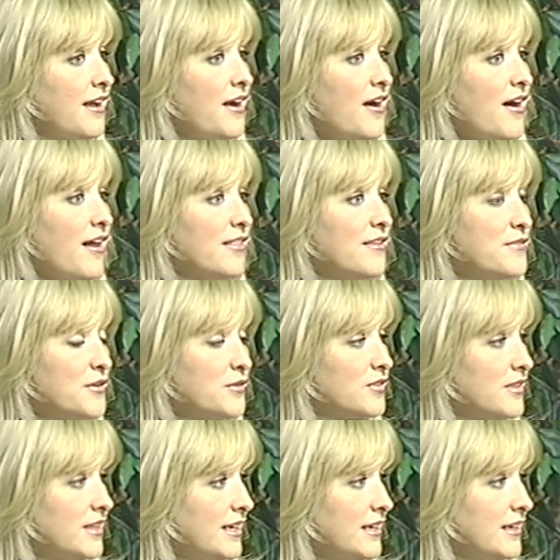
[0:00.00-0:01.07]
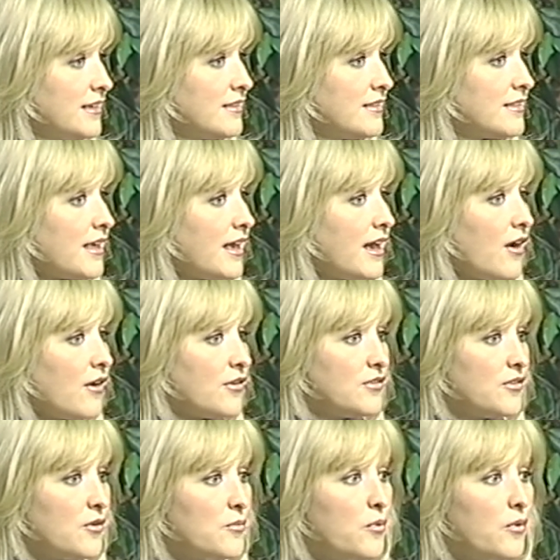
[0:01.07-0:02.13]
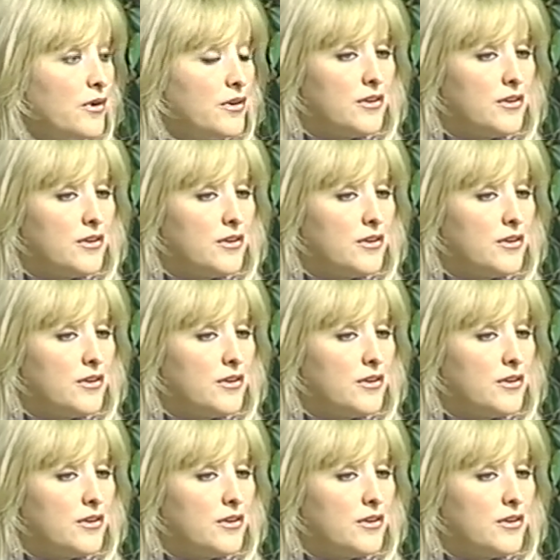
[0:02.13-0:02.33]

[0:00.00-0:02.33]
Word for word: all of those things that are so important